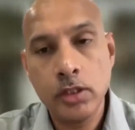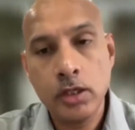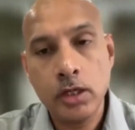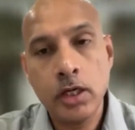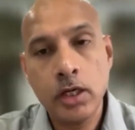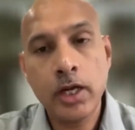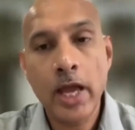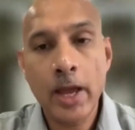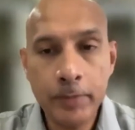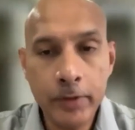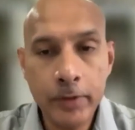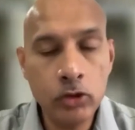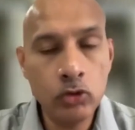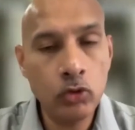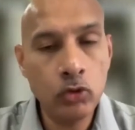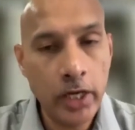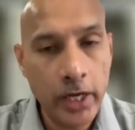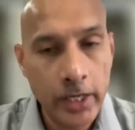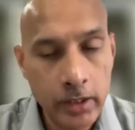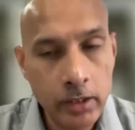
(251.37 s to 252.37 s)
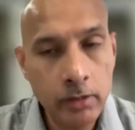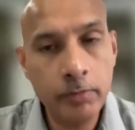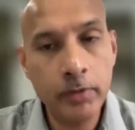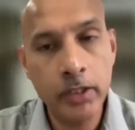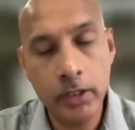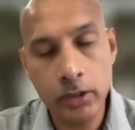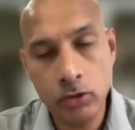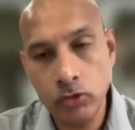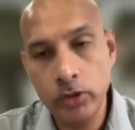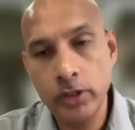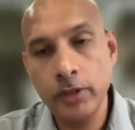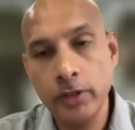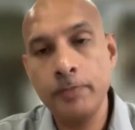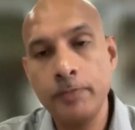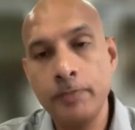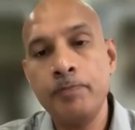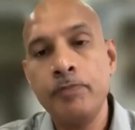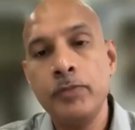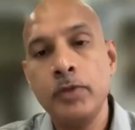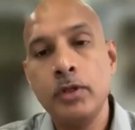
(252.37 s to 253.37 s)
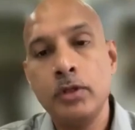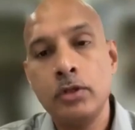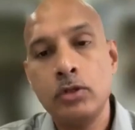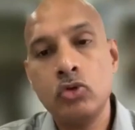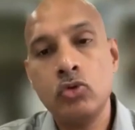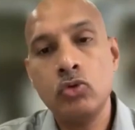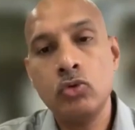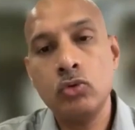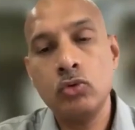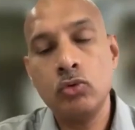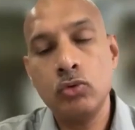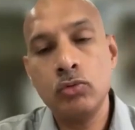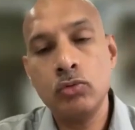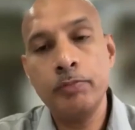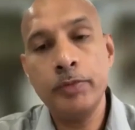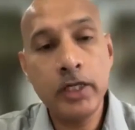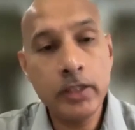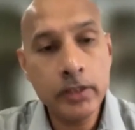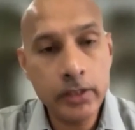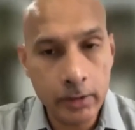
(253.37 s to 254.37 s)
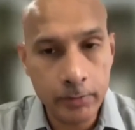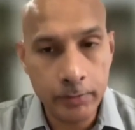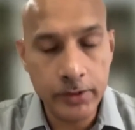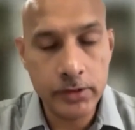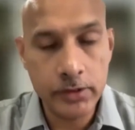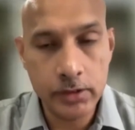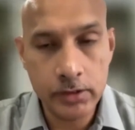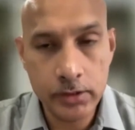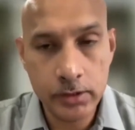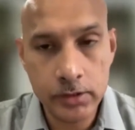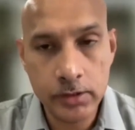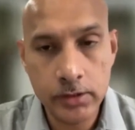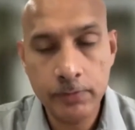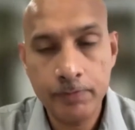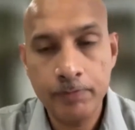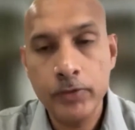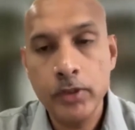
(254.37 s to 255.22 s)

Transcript: are happy to lend money to them to build their businesses.